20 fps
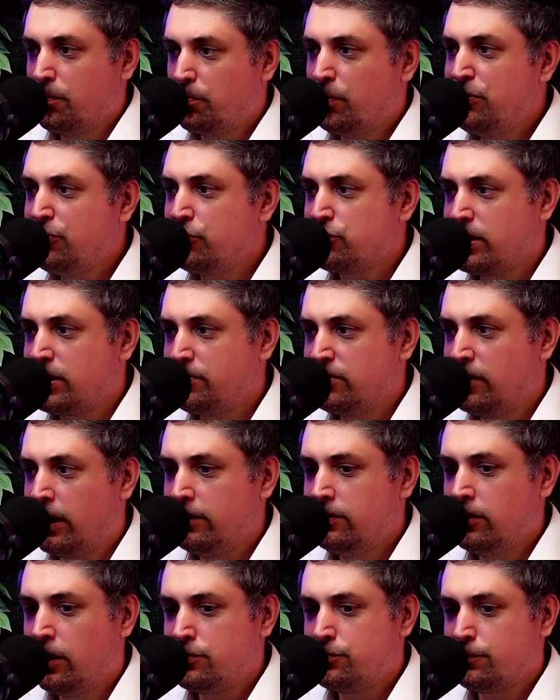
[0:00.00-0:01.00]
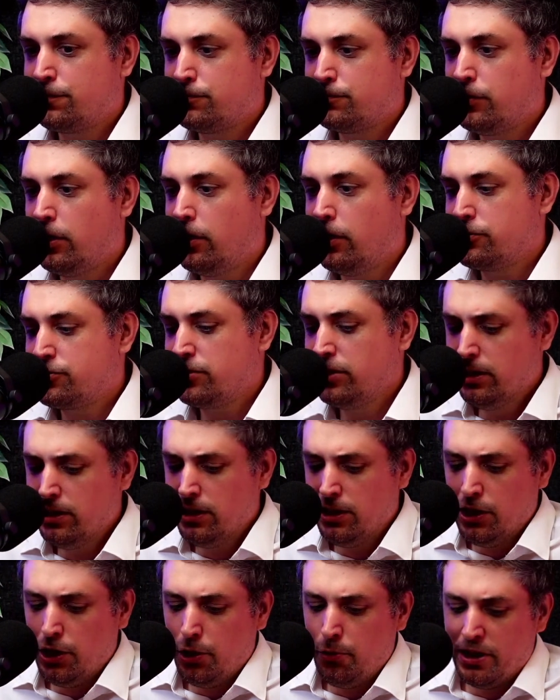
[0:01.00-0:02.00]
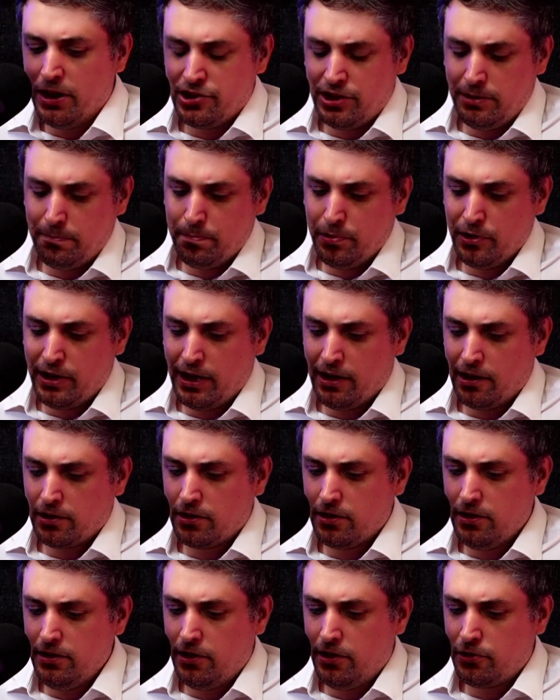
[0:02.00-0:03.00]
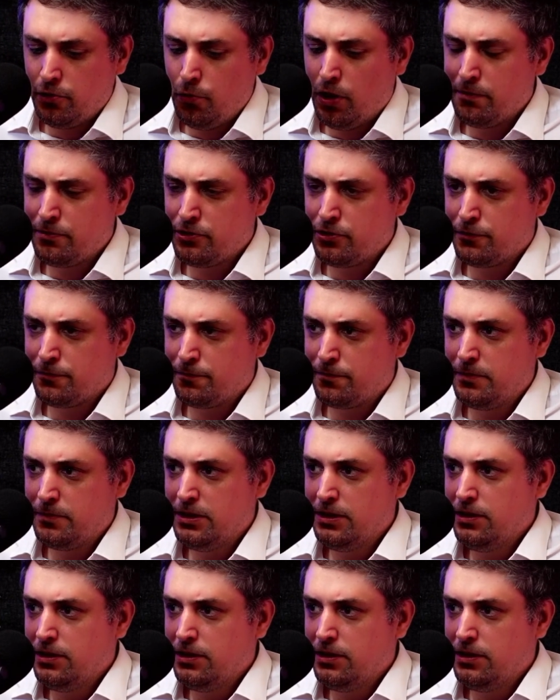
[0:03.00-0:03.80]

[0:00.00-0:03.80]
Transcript: When you've got someone like Nigel Farage, who actually put out quite a sort of